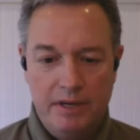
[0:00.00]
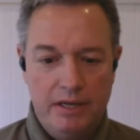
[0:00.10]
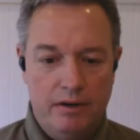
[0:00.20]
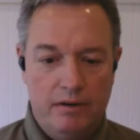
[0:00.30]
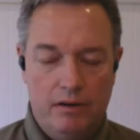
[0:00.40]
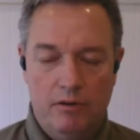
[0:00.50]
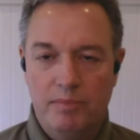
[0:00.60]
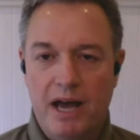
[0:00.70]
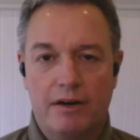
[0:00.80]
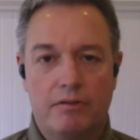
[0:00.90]
I mean,
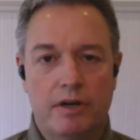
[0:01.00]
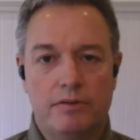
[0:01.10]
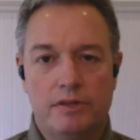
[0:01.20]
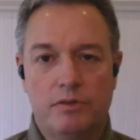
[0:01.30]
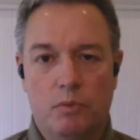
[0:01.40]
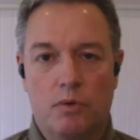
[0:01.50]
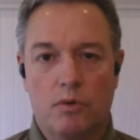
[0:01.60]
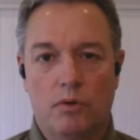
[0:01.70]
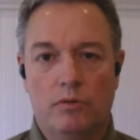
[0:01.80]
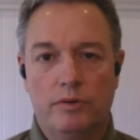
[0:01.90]
all backgrounds in the
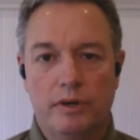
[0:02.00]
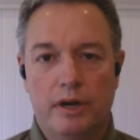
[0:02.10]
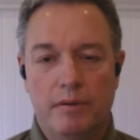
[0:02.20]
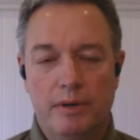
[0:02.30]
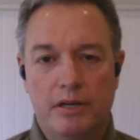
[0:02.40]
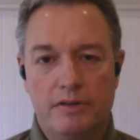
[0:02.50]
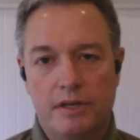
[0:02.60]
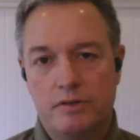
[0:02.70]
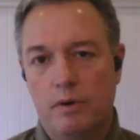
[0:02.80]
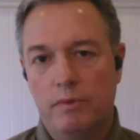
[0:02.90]
world,
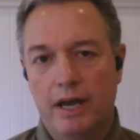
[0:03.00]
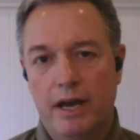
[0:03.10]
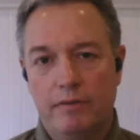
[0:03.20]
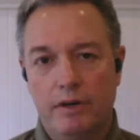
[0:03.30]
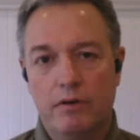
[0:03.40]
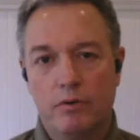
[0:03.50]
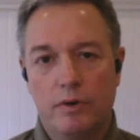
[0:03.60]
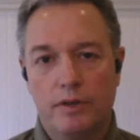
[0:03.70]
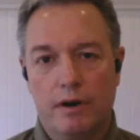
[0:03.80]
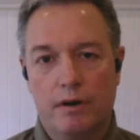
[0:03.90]
because that's what we have here in
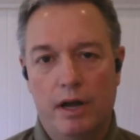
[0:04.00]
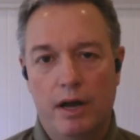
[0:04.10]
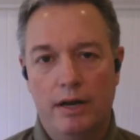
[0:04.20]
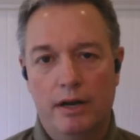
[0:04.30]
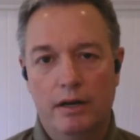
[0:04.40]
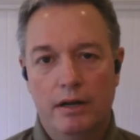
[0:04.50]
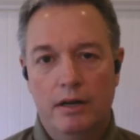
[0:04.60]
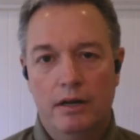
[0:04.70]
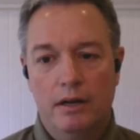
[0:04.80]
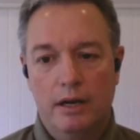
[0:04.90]
North Carolina.
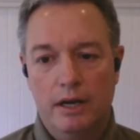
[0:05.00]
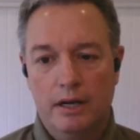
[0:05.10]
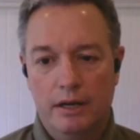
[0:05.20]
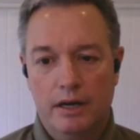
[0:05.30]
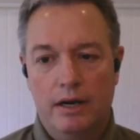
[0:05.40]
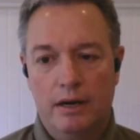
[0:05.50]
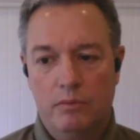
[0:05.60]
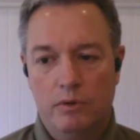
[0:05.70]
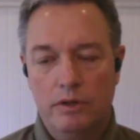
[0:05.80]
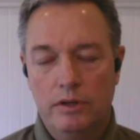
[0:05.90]
And
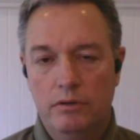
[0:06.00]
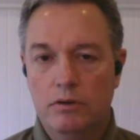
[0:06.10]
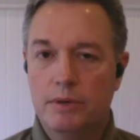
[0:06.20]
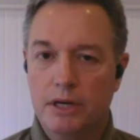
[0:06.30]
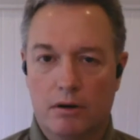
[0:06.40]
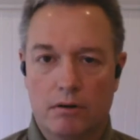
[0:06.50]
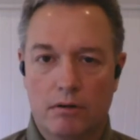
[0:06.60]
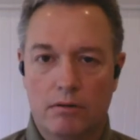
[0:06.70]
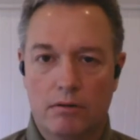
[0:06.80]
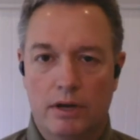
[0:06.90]
I want you to be
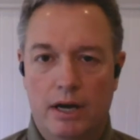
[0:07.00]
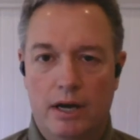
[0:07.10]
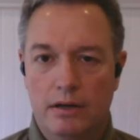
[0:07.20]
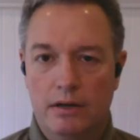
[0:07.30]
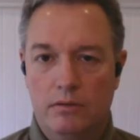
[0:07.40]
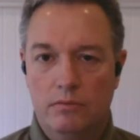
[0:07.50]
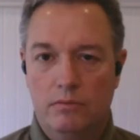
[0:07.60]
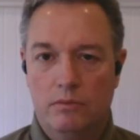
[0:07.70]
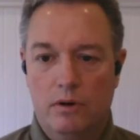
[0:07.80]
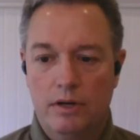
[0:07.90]
heard. I
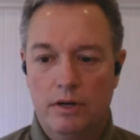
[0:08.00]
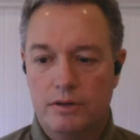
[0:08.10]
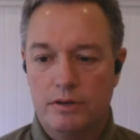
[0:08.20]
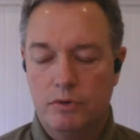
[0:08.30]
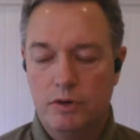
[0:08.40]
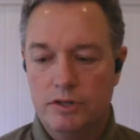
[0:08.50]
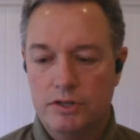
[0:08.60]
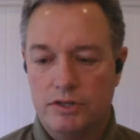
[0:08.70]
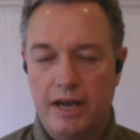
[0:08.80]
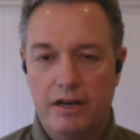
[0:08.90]
don't want someone to
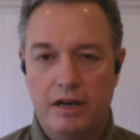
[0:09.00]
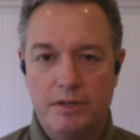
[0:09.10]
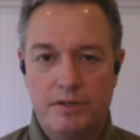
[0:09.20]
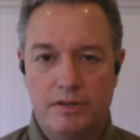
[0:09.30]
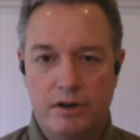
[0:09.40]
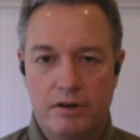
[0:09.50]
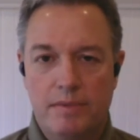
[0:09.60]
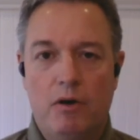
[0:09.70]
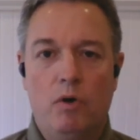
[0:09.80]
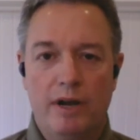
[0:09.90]
just stand up and talk
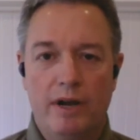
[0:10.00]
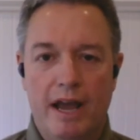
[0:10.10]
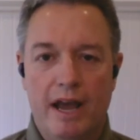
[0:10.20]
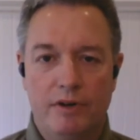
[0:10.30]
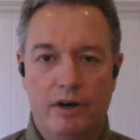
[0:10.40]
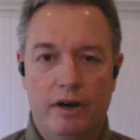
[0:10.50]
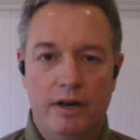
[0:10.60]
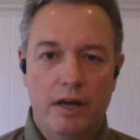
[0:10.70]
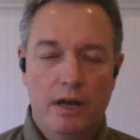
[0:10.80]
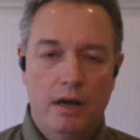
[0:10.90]
about what we have
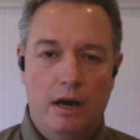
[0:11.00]
done.